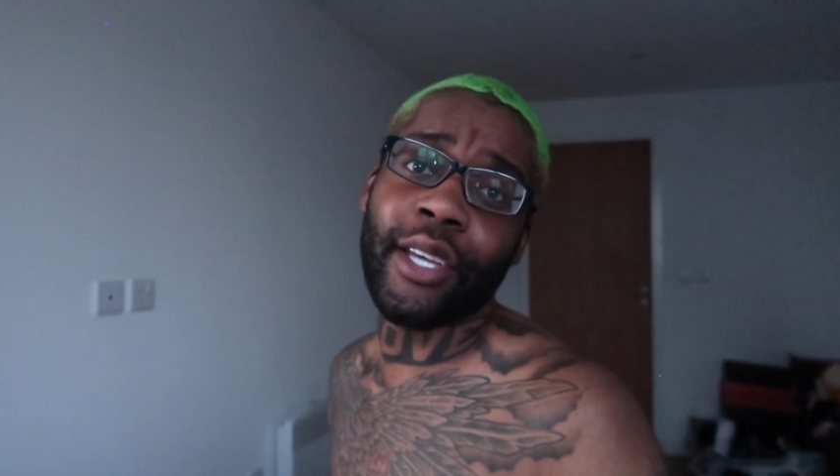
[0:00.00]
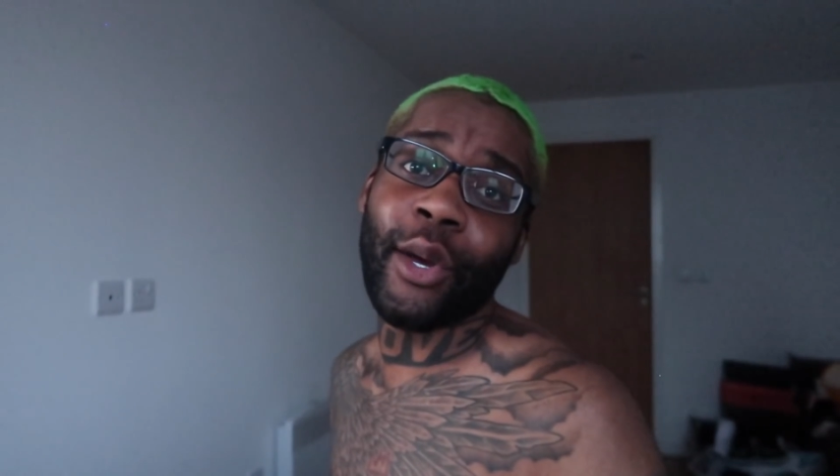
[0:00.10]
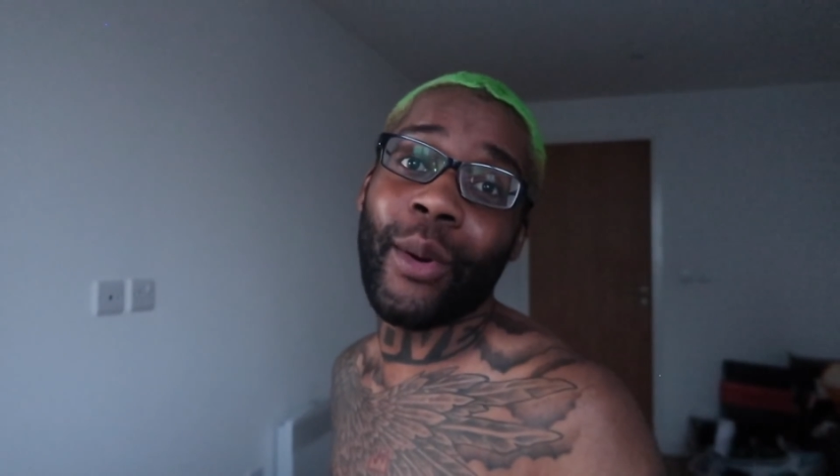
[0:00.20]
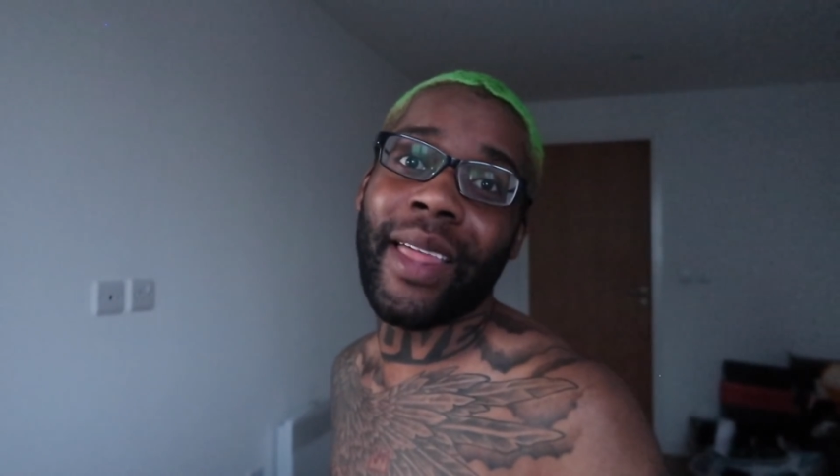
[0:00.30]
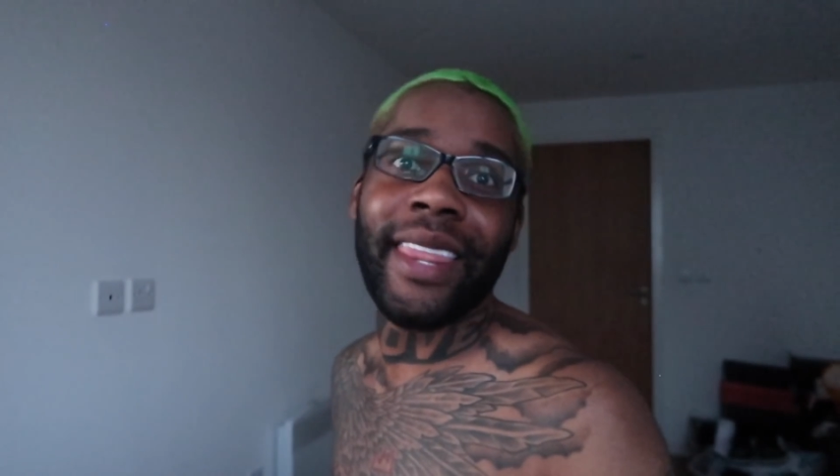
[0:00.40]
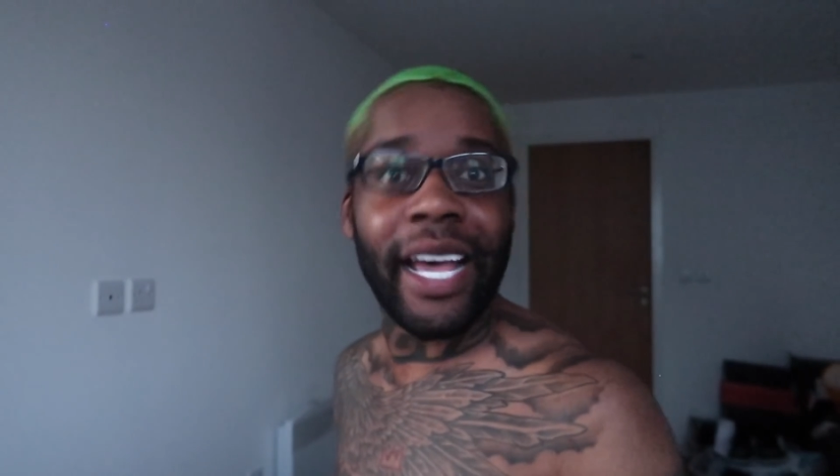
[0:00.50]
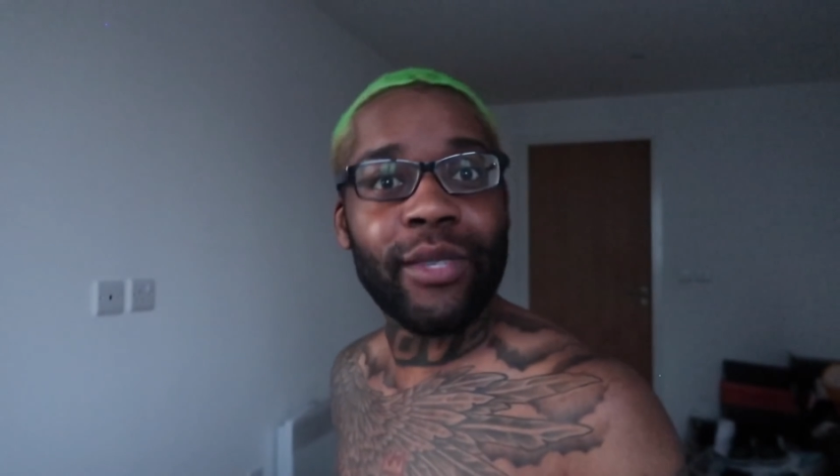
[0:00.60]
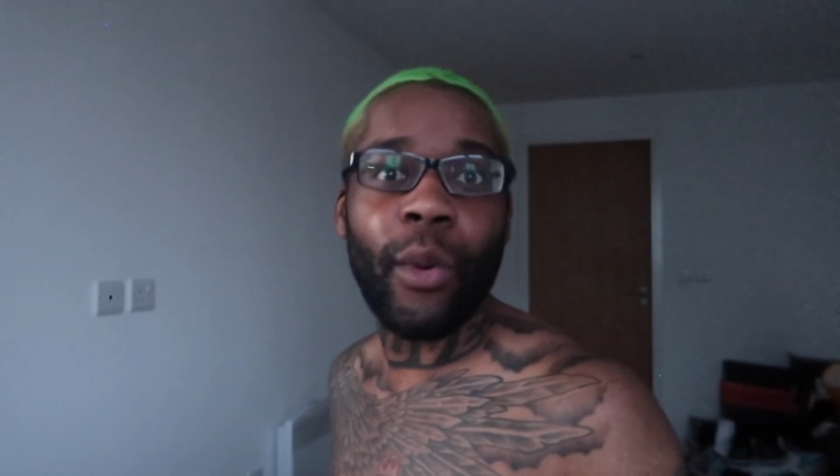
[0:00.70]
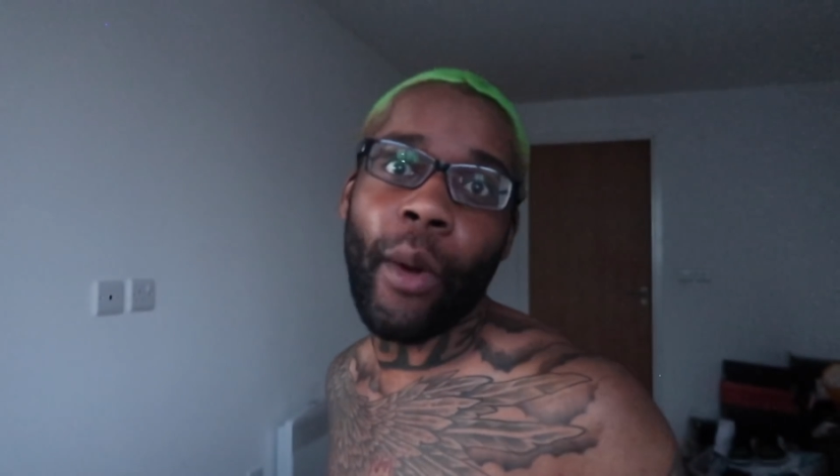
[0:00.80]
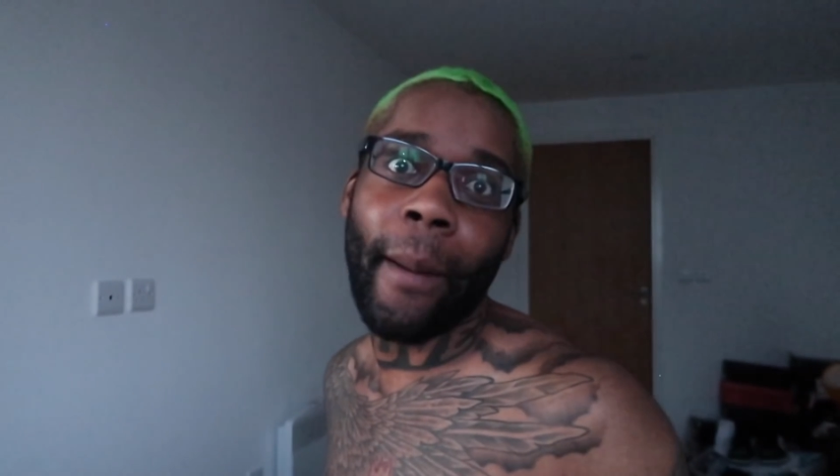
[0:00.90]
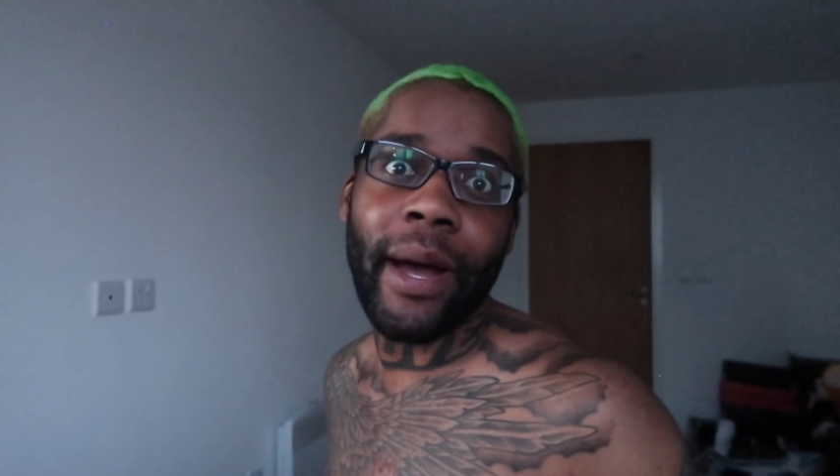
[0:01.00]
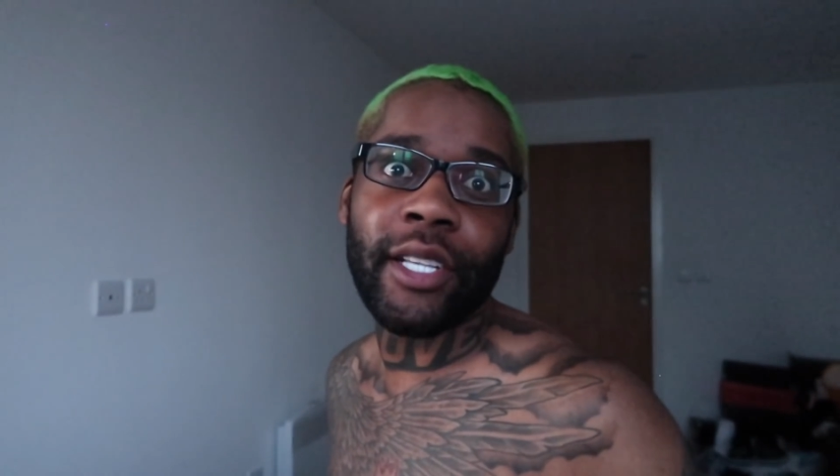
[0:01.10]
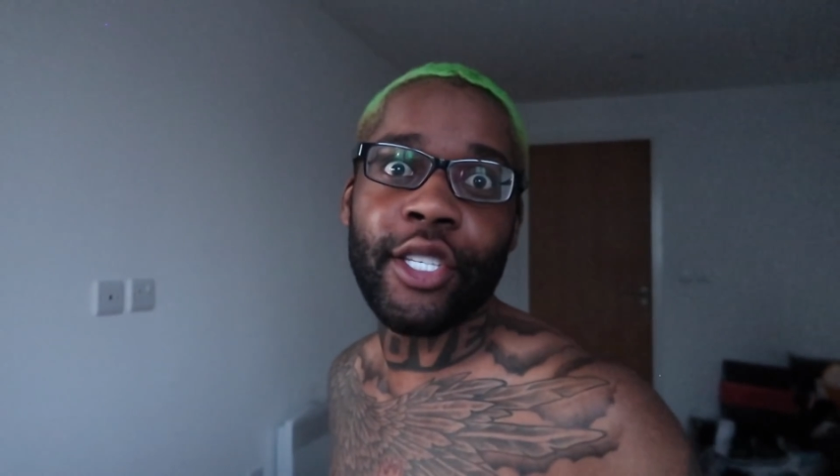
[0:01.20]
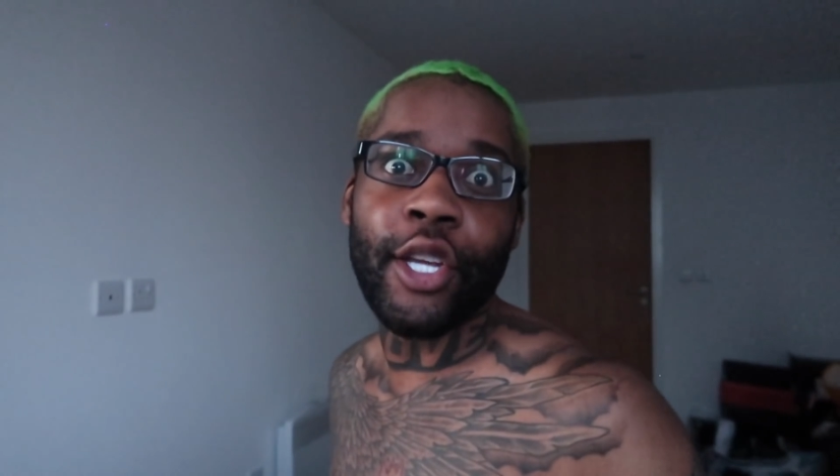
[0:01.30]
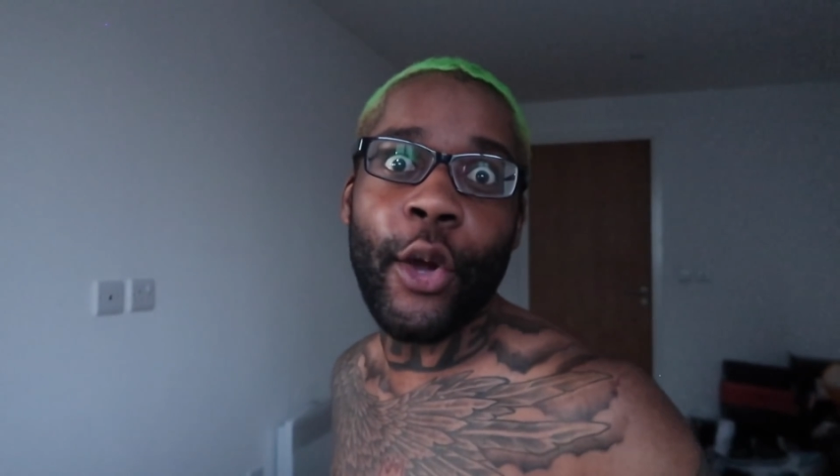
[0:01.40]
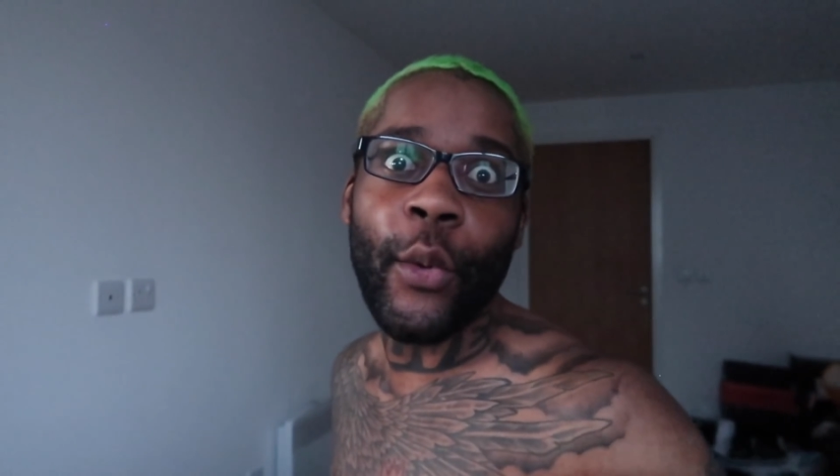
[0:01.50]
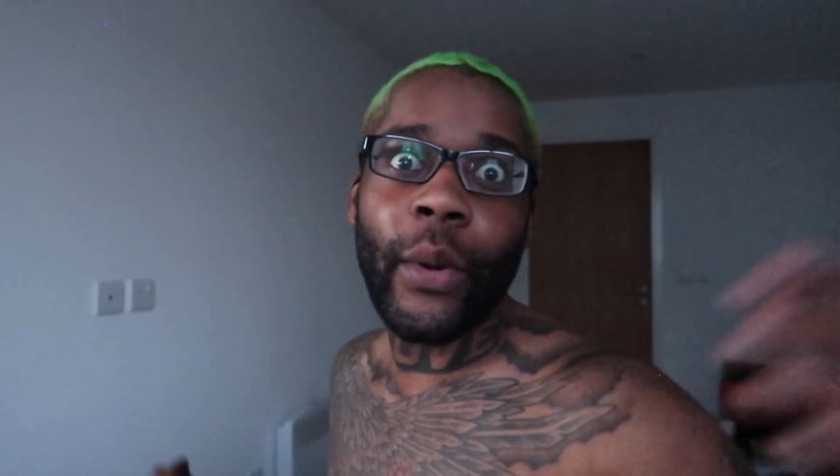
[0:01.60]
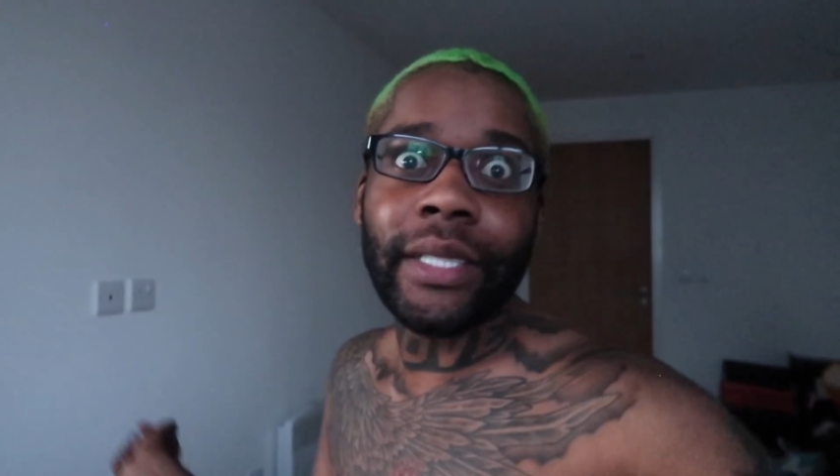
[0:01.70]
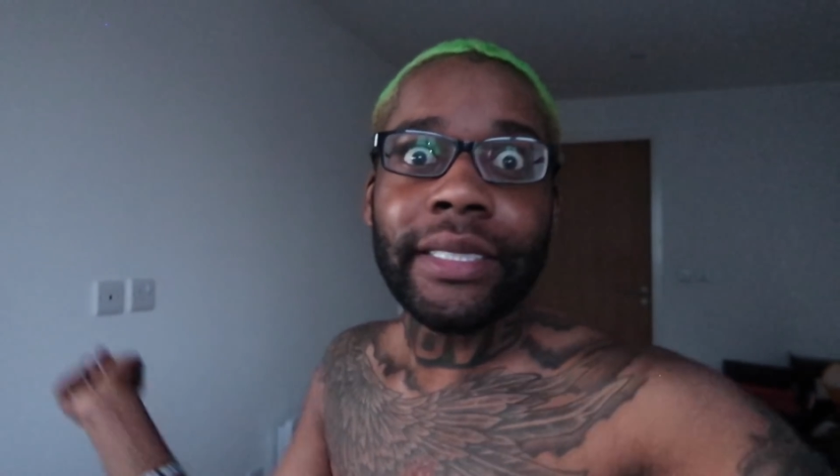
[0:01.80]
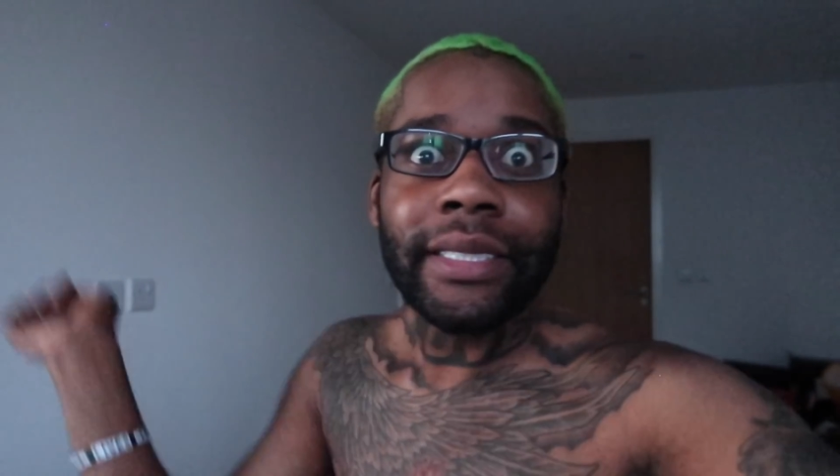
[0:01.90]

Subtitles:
So that's what we're about to do.